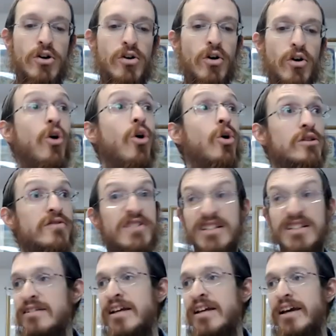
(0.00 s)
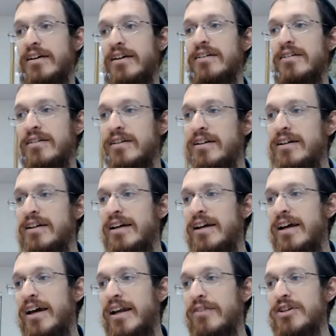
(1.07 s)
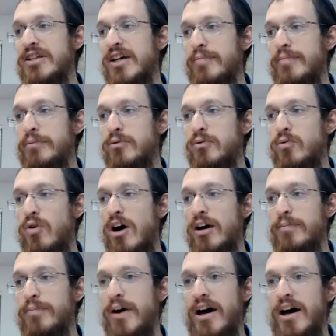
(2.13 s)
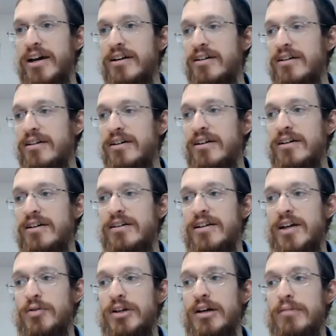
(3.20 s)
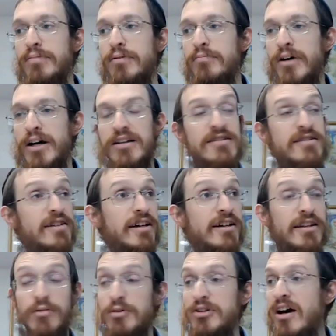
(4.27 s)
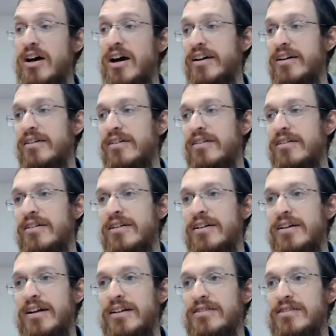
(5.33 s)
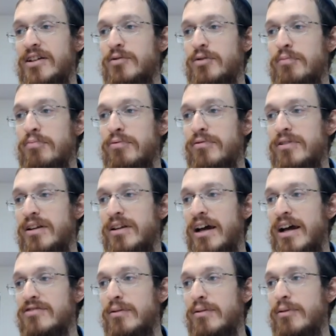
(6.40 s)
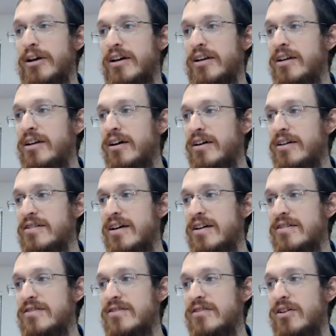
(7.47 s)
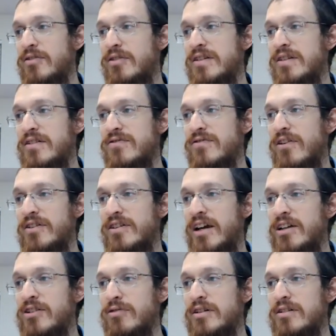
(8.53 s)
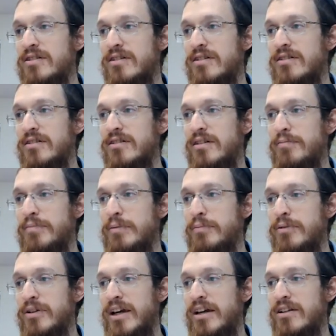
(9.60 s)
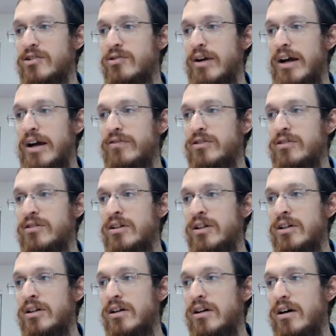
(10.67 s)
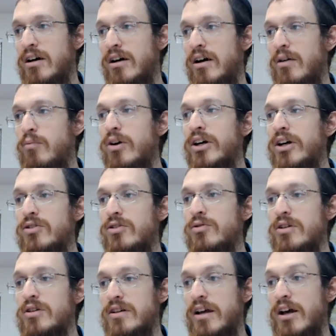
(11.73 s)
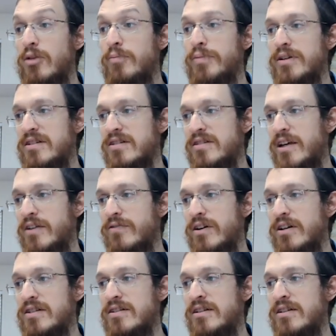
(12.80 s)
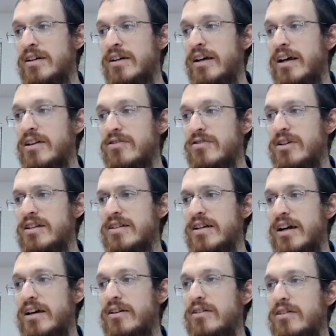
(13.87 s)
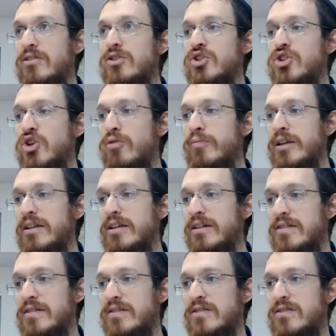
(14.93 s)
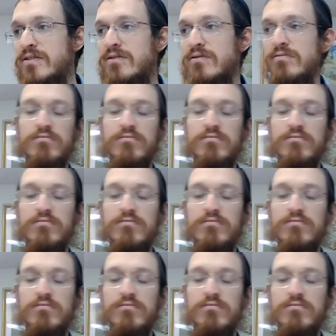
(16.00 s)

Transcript: hole of a snake, and every time people would walk by, they would get bitten by the snake and they would die. And so they asked Rabbi Penina. He says, it's very dangerous and people can't travel. What can you do to help us and save us? And so he said, show me this